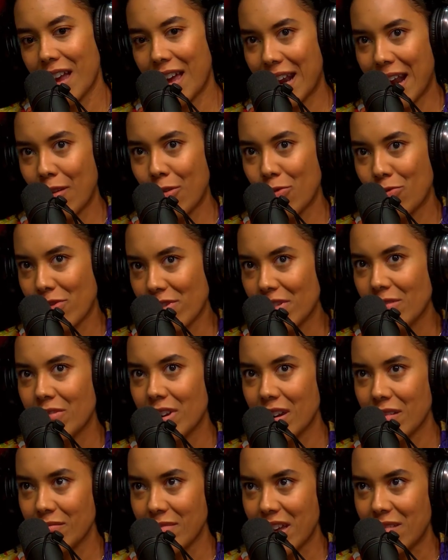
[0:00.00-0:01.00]
I would really
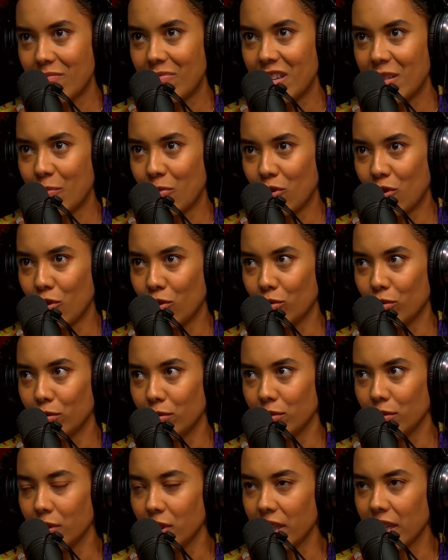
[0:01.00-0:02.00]
recommend people
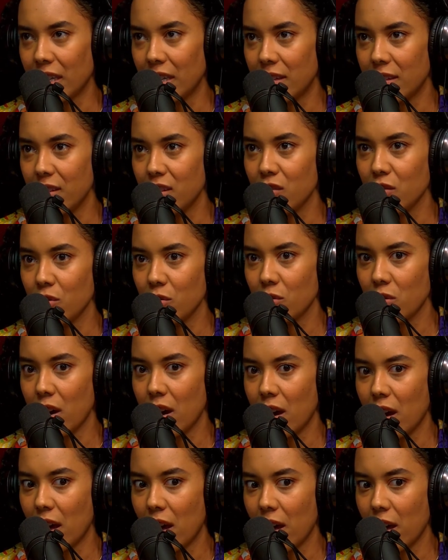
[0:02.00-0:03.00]
look into
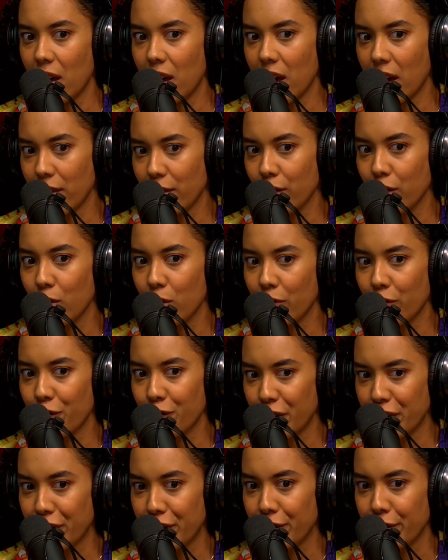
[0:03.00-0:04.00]
other
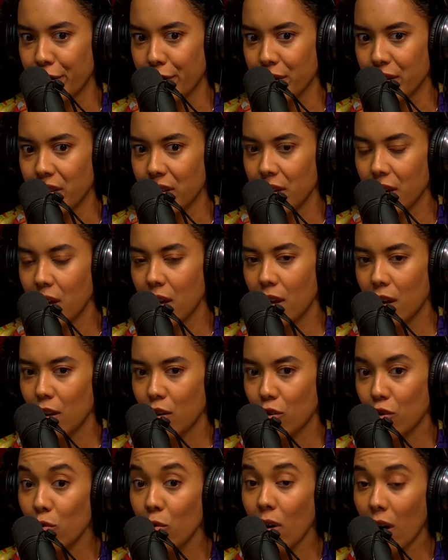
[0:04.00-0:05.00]
figures
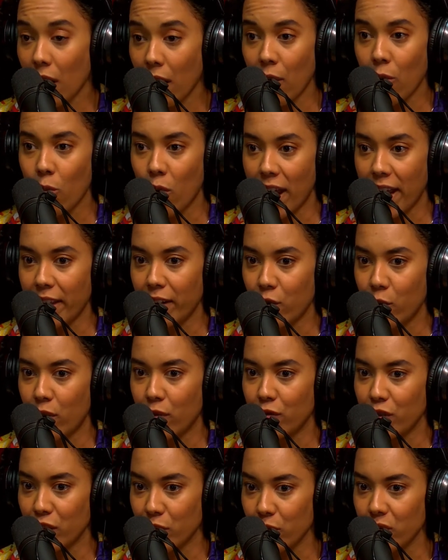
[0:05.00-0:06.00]
who are white who
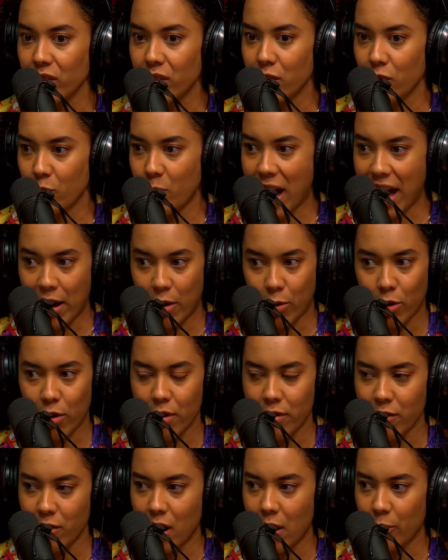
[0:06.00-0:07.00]
have used their power
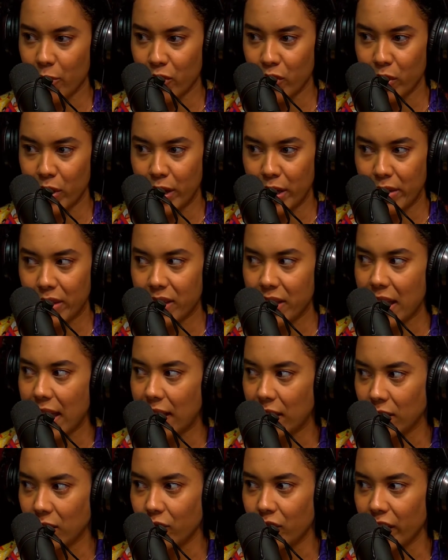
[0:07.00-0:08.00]
and their opportunities to
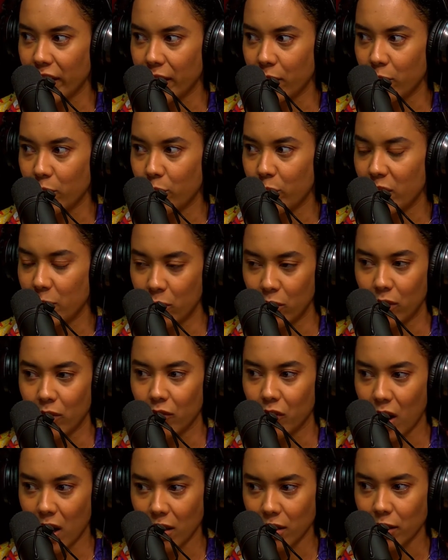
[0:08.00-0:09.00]
elevate people of
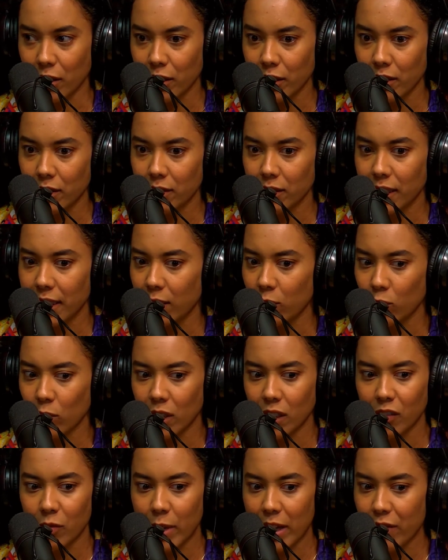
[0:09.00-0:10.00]
color. Like one
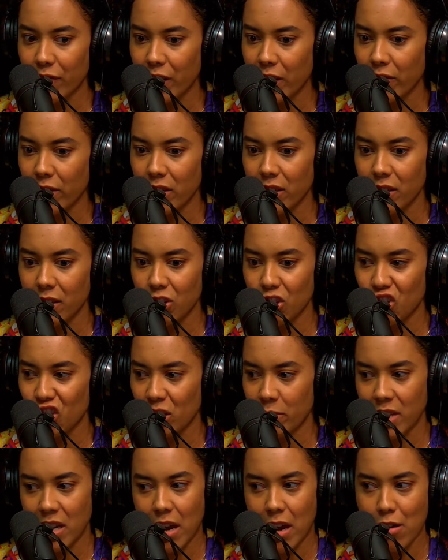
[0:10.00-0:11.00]
of my favorites is
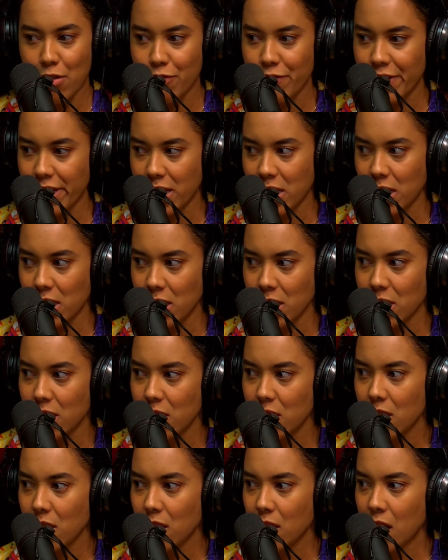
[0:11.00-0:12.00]
Jimmy Iovine.
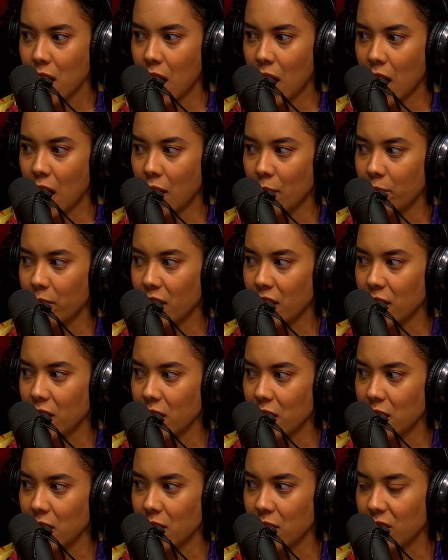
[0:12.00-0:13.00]

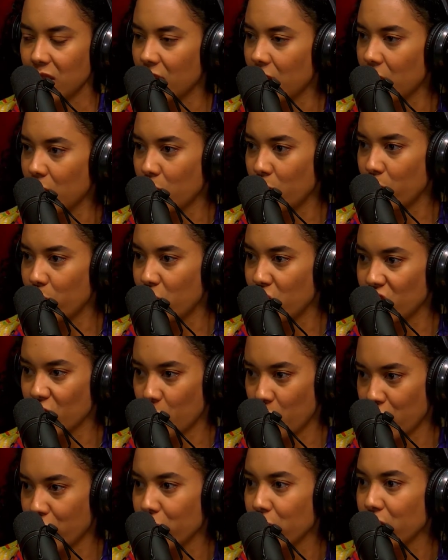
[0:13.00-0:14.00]
He's a music
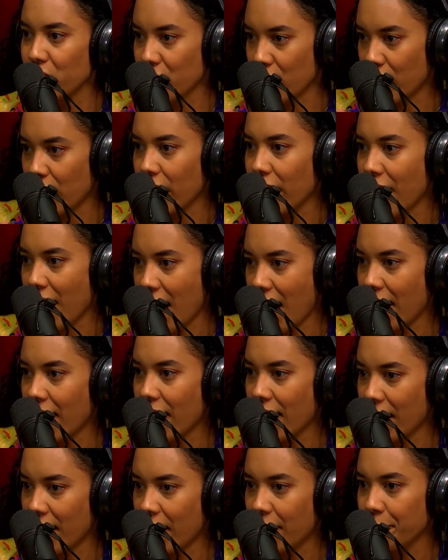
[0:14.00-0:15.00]
producer.
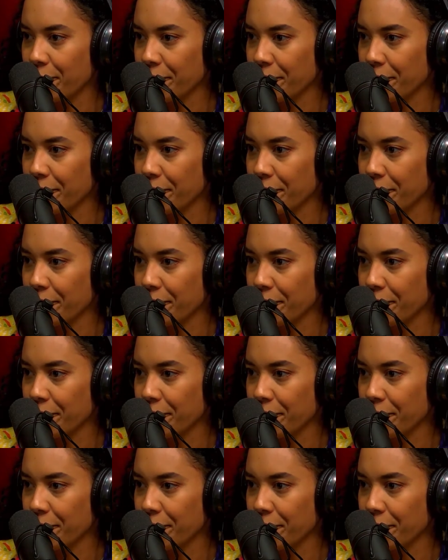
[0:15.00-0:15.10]
Yeah.